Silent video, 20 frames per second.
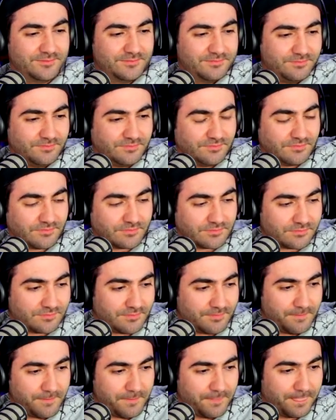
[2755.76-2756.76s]
It might have been,
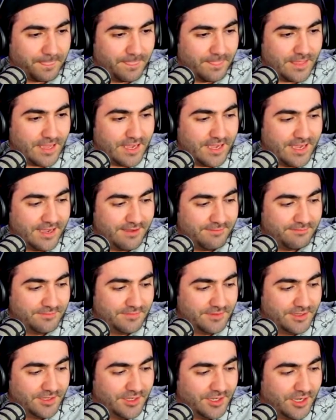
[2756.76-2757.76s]
yeah.
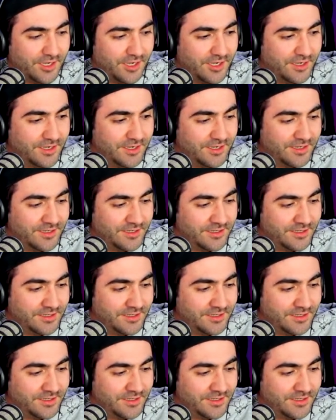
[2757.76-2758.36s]
What did he say?